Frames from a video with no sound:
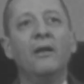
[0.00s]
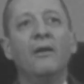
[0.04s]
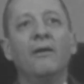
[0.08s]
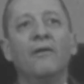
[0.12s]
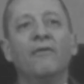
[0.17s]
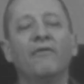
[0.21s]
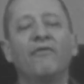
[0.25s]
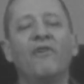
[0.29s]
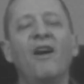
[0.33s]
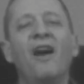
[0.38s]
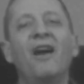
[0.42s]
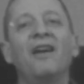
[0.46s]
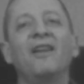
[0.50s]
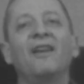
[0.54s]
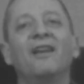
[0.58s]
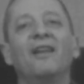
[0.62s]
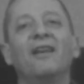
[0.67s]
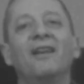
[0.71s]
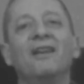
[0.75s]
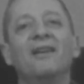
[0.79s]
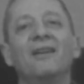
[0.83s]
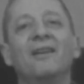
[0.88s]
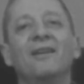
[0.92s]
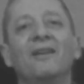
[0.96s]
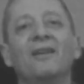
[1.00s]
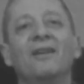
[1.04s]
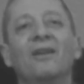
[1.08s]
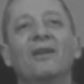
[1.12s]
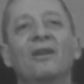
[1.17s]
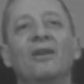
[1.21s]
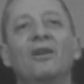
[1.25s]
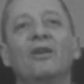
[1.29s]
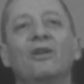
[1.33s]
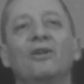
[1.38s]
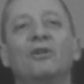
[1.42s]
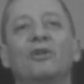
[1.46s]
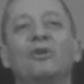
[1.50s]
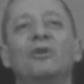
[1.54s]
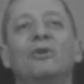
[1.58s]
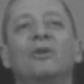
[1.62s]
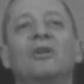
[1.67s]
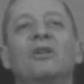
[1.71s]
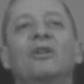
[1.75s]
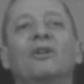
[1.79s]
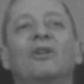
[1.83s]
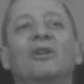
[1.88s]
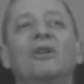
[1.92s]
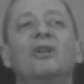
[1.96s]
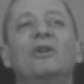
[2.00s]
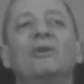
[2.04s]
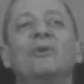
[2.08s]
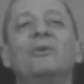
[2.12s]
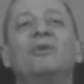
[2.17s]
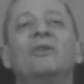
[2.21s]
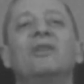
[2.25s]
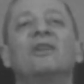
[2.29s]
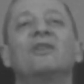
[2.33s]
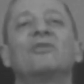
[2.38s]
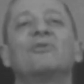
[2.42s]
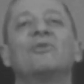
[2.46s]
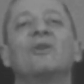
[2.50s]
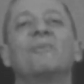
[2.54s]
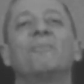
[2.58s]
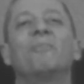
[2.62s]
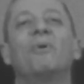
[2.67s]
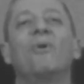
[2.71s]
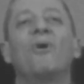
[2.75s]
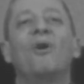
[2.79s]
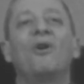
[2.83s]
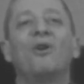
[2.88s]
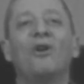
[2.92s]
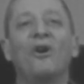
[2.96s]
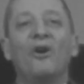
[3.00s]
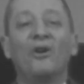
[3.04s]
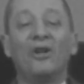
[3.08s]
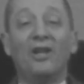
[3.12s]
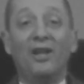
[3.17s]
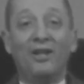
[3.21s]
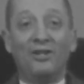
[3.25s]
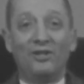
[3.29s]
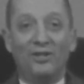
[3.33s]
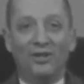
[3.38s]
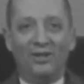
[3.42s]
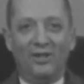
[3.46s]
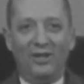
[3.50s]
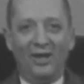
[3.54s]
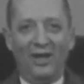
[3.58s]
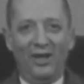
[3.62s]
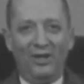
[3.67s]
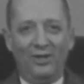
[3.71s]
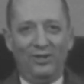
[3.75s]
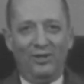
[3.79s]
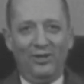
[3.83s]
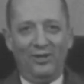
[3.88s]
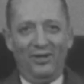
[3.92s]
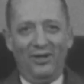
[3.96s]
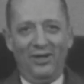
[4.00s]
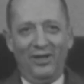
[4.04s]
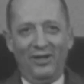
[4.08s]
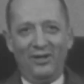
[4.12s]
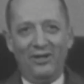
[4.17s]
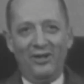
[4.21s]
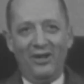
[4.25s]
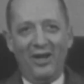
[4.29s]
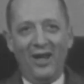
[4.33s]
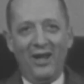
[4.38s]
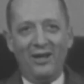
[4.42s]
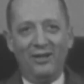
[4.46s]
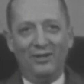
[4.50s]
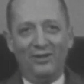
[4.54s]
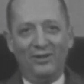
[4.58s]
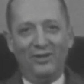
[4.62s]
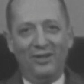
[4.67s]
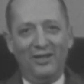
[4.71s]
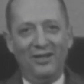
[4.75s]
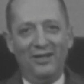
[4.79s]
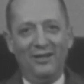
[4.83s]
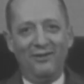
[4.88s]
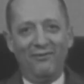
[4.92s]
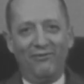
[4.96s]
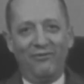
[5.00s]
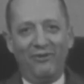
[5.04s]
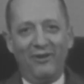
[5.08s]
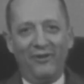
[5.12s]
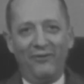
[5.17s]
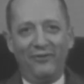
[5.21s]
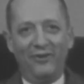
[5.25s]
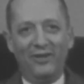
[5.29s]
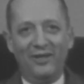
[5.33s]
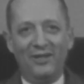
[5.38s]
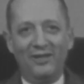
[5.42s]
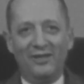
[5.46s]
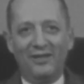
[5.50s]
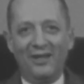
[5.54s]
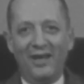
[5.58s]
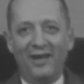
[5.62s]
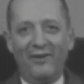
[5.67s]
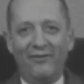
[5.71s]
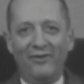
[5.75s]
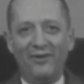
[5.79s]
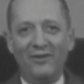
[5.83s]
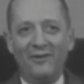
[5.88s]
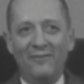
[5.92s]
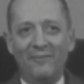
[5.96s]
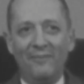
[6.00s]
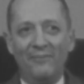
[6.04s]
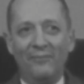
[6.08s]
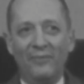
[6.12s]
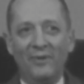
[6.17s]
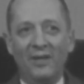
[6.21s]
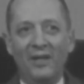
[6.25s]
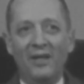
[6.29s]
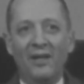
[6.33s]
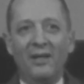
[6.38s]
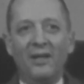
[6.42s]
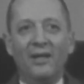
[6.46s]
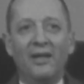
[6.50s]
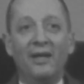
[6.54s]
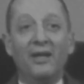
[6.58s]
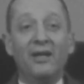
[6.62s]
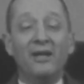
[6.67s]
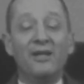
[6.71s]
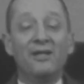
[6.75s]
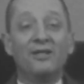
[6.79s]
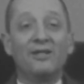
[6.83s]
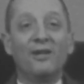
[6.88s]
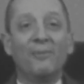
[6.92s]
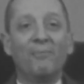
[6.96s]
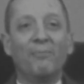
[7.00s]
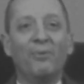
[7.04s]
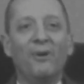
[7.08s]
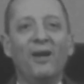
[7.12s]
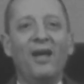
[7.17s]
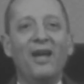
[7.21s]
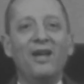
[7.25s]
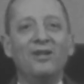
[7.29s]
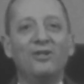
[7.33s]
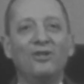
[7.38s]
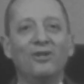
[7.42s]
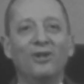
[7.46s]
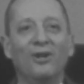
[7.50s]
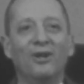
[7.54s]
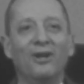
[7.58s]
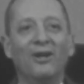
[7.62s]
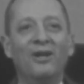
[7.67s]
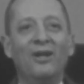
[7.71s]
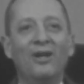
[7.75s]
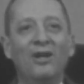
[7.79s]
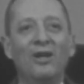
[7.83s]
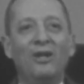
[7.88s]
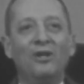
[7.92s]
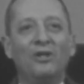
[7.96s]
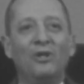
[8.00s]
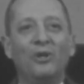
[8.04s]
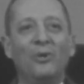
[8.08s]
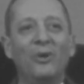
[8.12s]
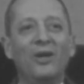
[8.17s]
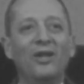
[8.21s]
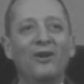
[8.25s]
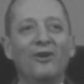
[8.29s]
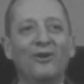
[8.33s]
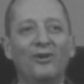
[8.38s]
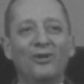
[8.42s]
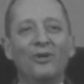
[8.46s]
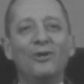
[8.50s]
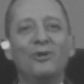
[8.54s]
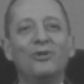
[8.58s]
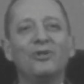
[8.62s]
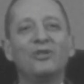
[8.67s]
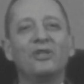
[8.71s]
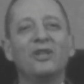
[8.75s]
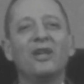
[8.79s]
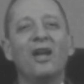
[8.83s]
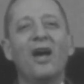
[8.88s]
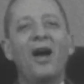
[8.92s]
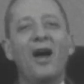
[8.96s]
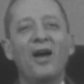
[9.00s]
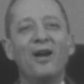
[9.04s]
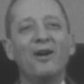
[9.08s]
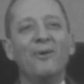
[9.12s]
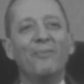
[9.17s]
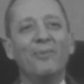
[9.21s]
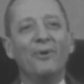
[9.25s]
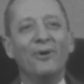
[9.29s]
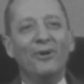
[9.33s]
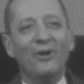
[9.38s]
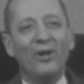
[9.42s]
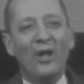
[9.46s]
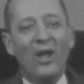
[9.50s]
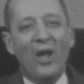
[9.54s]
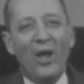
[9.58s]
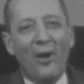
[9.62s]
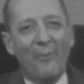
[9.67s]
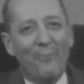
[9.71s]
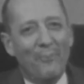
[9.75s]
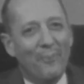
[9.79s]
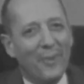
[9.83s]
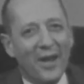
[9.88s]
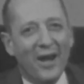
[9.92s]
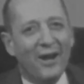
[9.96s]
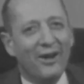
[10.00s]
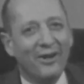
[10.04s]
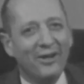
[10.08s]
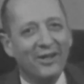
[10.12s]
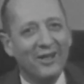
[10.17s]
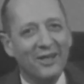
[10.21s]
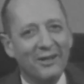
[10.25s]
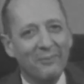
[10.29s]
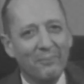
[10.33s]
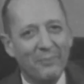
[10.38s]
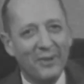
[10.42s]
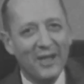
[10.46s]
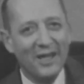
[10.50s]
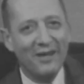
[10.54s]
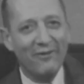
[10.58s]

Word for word: Finally, to conclude this report on education in 1957, it is a pleasure to introduce the Honorable Marion B.